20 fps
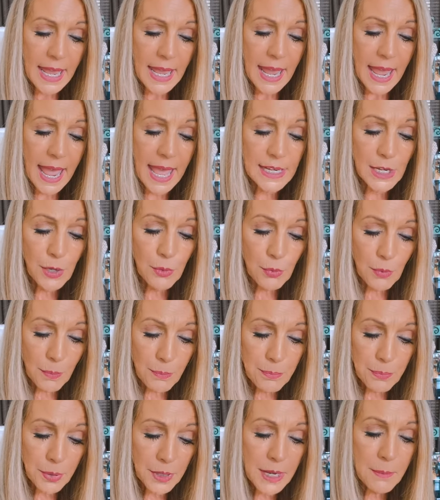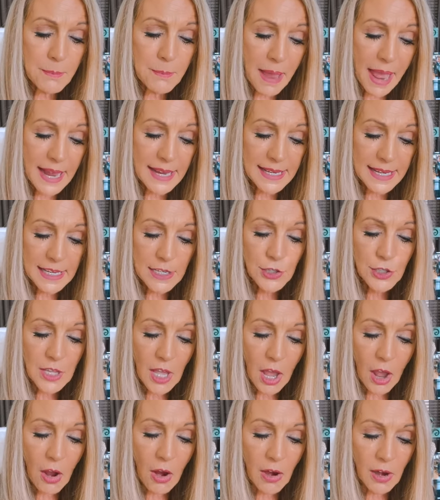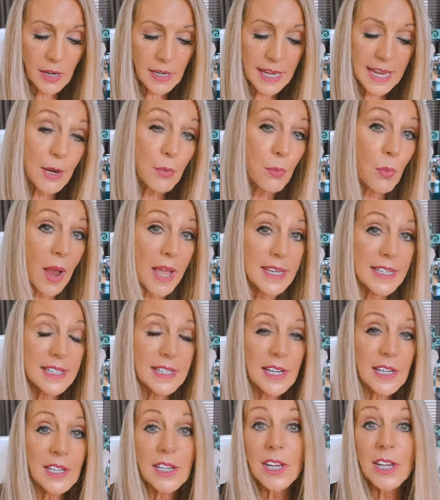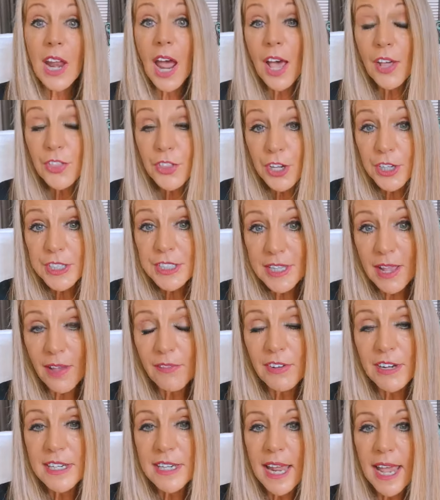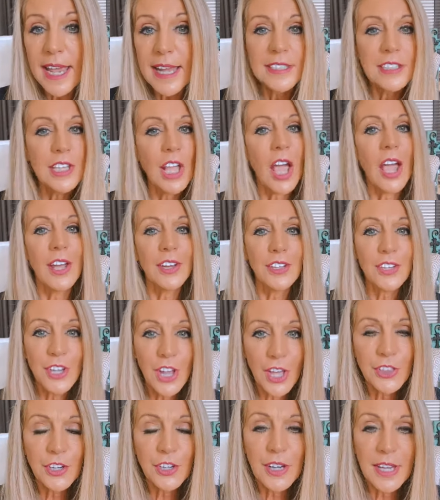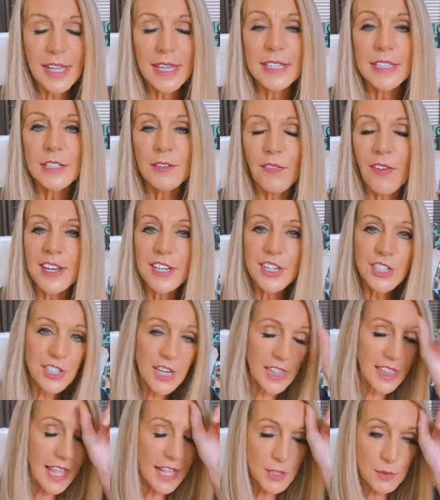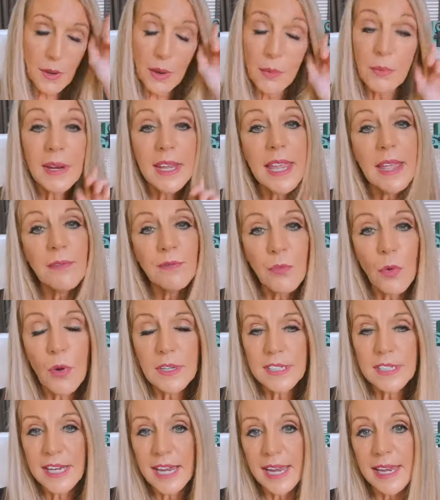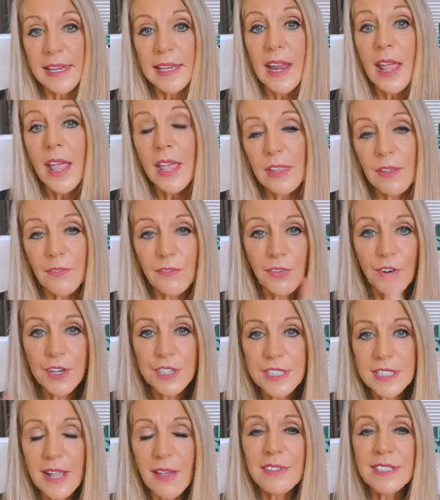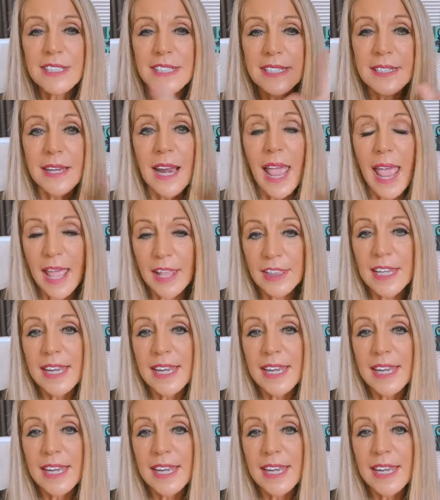and he put it back into the ark. He waited another 7 days, another it is finished, and that's where we get 14. The first seven and